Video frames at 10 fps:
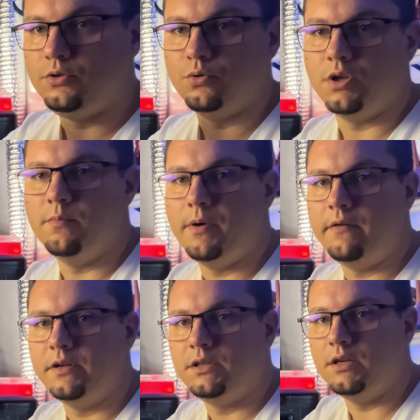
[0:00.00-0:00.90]
to keep
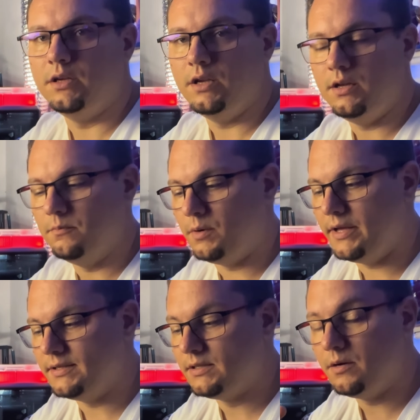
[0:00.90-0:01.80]
everything in
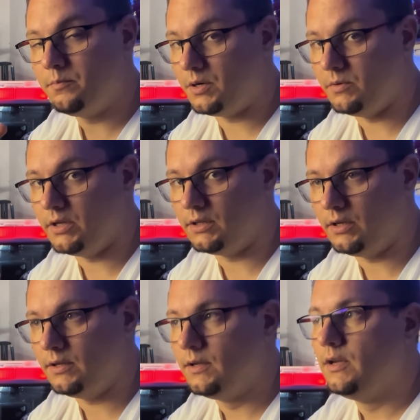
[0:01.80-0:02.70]
place
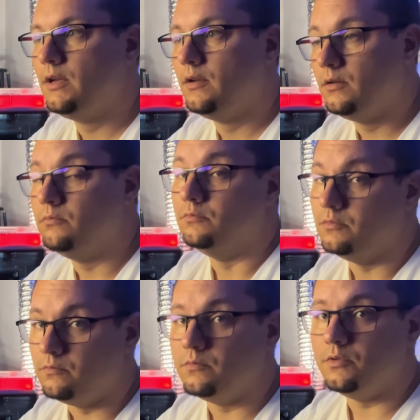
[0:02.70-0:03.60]
permanently.
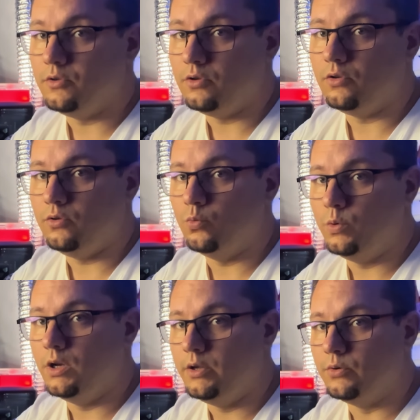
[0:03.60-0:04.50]
You
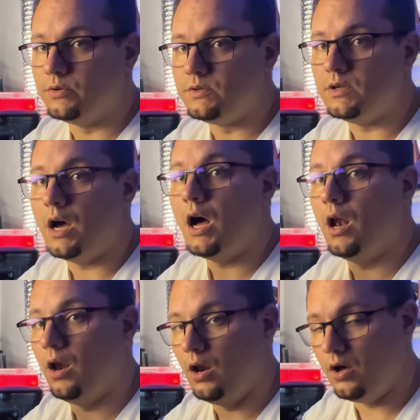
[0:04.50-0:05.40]
will use
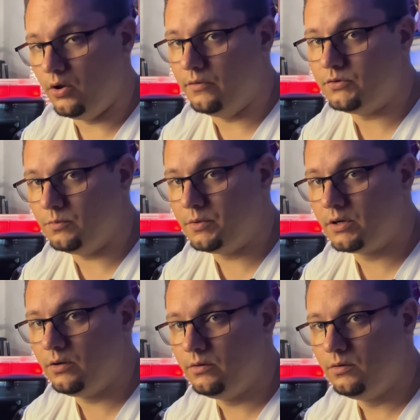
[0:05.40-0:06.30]
a lot of
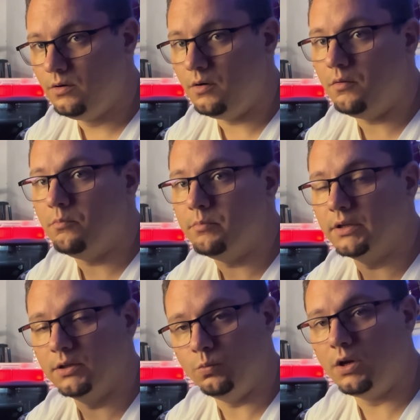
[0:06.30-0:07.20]
super glue,
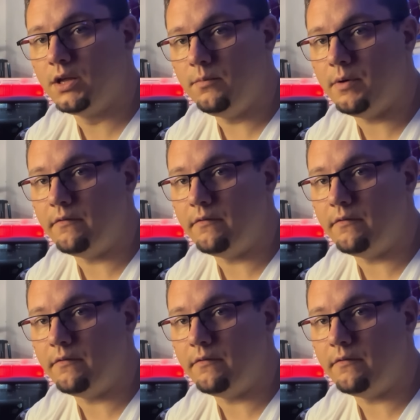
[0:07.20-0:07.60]
but it will keep